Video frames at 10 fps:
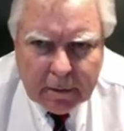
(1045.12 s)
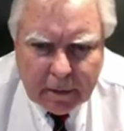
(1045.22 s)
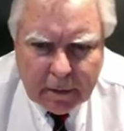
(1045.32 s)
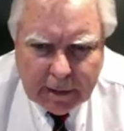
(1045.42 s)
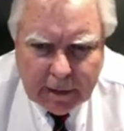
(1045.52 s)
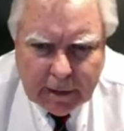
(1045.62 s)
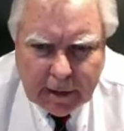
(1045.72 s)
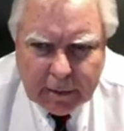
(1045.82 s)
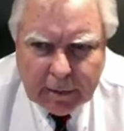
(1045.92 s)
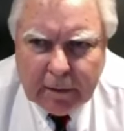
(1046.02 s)
I can
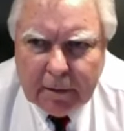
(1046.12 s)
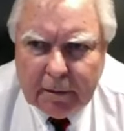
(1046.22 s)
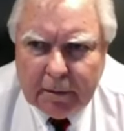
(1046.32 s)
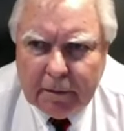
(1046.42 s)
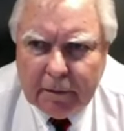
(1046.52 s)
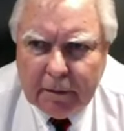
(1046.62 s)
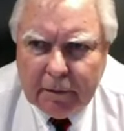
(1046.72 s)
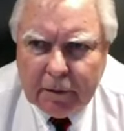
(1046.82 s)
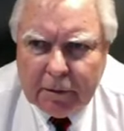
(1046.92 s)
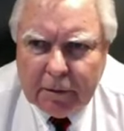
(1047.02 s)
now, but
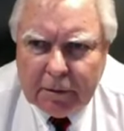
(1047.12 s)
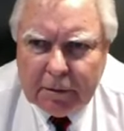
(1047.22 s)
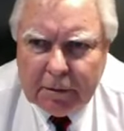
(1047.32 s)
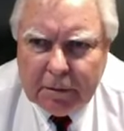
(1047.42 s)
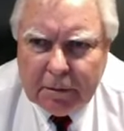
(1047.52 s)
everyone, it's...